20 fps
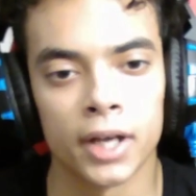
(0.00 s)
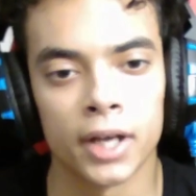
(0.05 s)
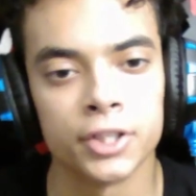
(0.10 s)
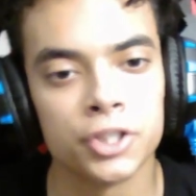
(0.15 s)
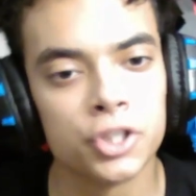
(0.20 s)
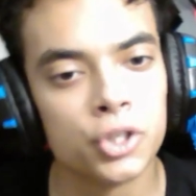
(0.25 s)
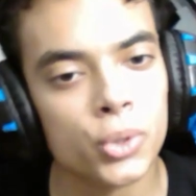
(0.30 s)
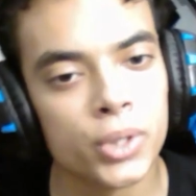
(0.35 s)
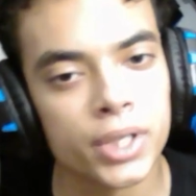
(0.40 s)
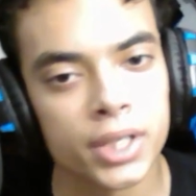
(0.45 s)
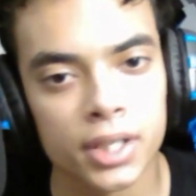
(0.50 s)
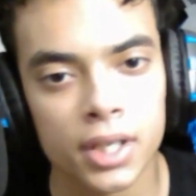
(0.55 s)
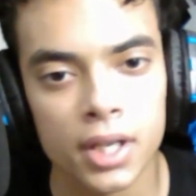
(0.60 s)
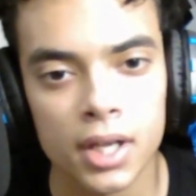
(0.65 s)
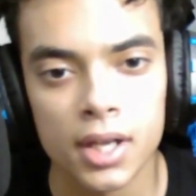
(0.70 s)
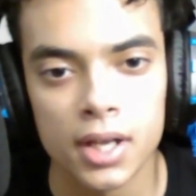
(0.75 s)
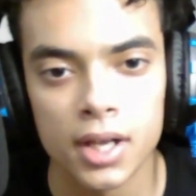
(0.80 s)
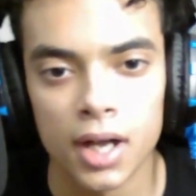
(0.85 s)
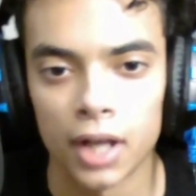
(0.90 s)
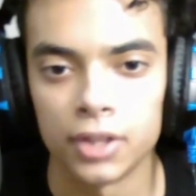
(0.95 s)
I knew it!
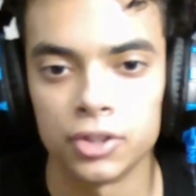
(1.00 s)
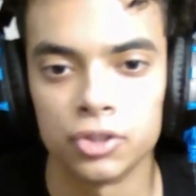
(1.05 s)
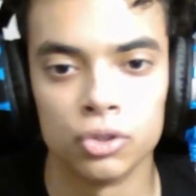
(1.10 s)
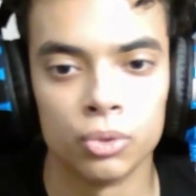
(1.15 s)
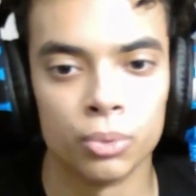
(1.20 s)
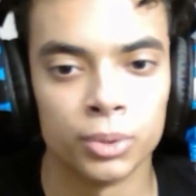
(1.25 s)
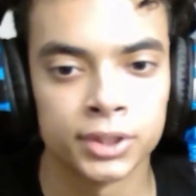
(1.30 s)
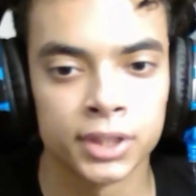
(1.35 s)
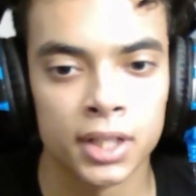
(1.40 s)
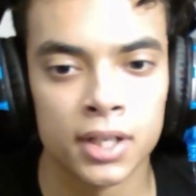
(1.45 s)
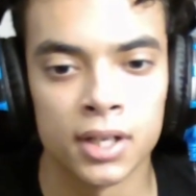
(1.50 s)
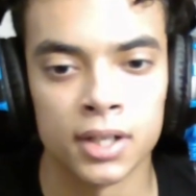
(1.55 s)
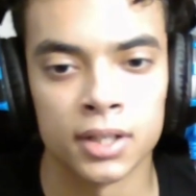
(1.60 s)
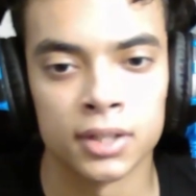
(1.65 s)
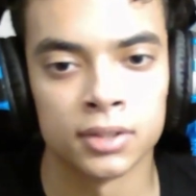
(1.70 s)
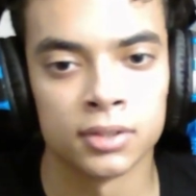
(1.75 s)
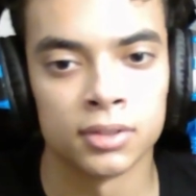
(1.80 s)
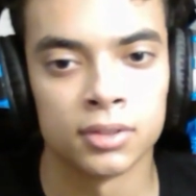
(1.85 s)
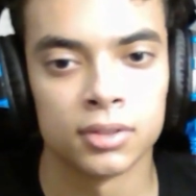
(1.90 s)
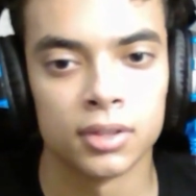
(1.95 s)
I knew it was a
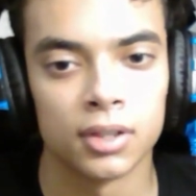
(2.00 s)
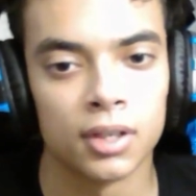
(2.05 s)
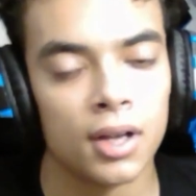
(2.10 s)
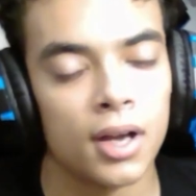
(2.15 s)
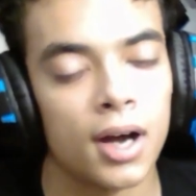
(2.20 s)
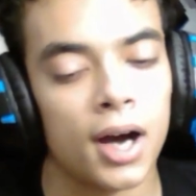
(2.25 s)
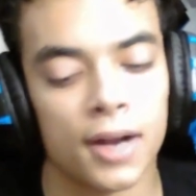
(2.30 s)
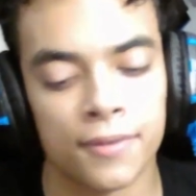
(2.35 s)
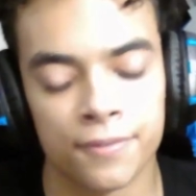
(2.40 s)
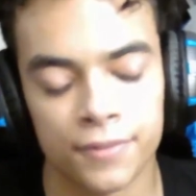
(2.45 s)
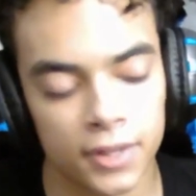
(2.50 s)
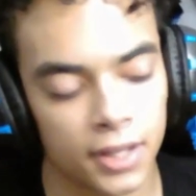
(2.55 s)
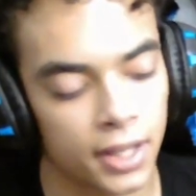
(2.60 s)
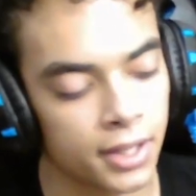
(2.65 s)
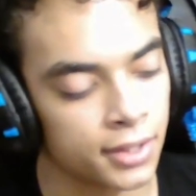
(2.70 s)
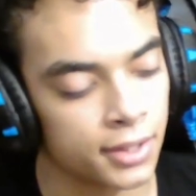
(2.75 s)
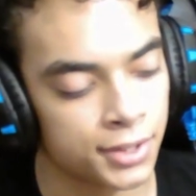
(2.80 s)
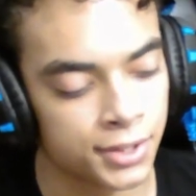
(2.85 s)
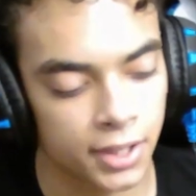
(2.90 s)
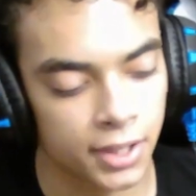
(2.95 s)
gun. I feel
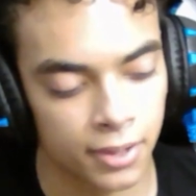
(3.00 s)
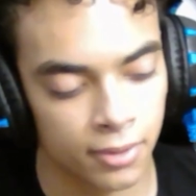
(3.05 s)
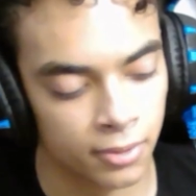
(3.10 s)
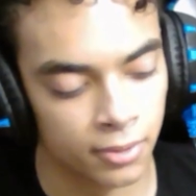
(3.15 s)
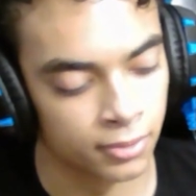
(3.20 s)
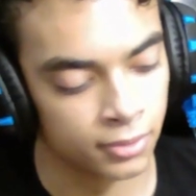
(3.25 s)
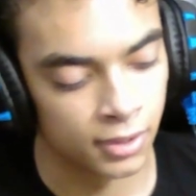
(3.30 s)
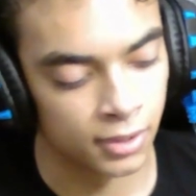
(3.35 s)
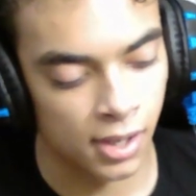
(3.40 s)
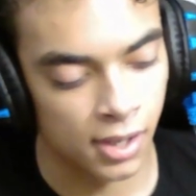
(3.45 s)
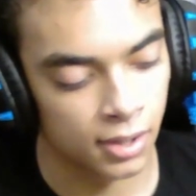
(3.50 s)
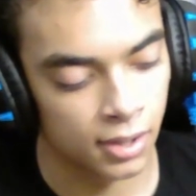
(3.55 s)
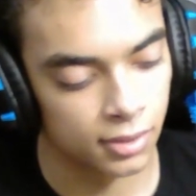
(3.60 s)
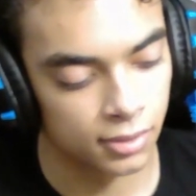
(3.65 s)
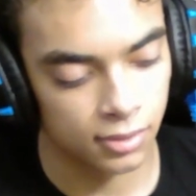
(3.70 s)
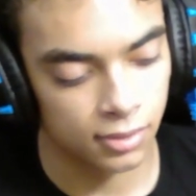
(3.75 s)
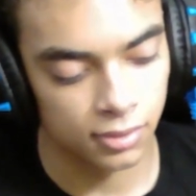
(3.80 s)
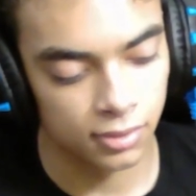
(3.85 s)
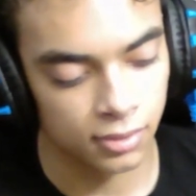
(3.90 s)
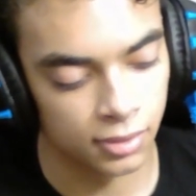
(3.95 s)
like Lechero's not.
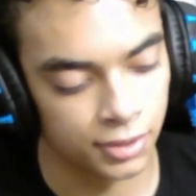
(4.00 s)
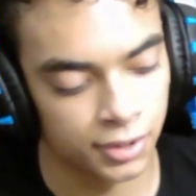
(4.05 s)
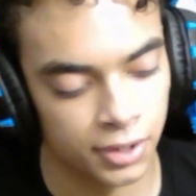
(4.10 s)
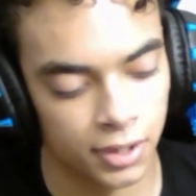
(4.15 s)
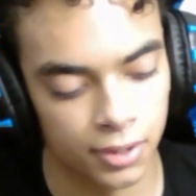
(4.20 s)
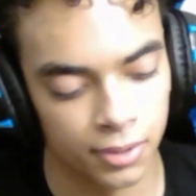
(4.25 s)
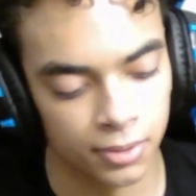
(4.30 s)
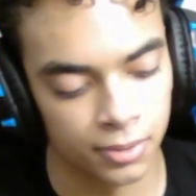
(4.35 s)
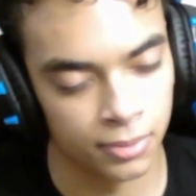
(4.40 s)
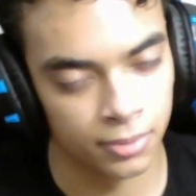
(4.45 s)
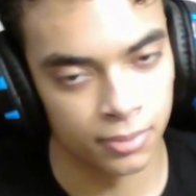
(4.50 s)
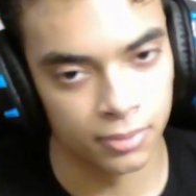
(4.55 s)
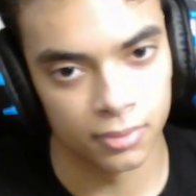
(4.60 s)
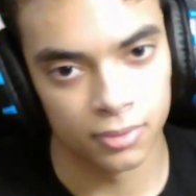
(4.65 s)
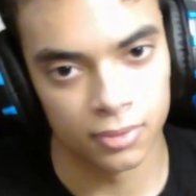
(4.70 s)
Lechero.